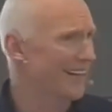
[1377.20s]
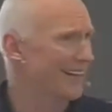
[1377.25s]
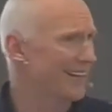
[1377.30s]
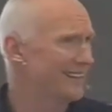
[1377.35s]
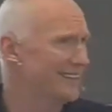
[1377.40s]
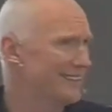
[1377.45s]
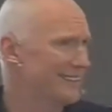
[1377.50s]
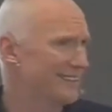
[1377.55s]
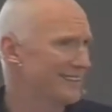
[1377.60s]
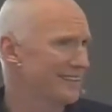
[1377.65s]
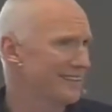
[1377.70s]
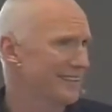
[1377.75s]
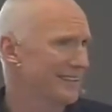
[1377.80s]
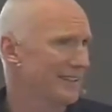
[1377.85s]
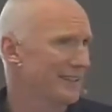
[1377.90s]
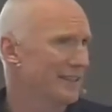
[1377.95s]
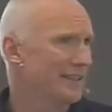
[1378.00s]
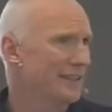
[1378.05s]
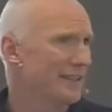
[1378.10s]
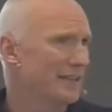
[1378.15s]
is
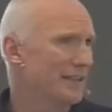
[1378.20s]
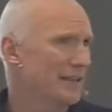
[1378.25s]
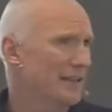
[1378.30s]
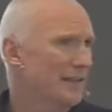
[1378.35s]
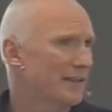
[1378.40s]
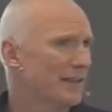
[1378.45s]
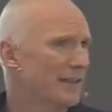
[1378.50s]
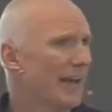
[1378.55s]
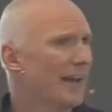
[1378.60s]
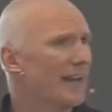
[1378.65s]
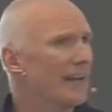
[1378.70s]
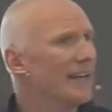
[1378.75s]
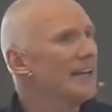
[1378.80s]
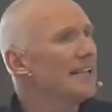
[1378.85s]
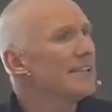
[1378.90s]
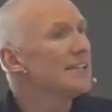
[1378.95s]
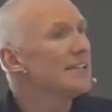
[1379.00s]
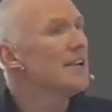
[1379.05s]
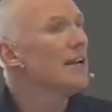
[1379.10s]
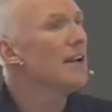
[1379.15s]
that
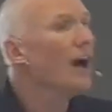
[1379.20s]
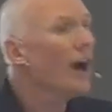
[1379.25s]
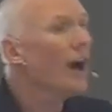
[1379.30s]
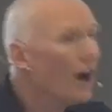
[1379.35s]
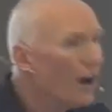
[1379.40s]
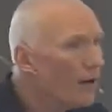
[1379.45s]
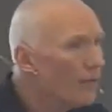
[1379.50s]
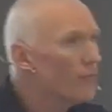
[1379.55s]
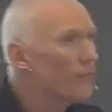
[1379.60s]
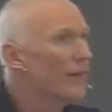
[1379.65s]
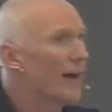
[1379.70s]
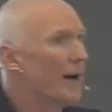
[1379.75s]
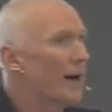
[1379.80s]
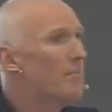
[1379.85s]
it is love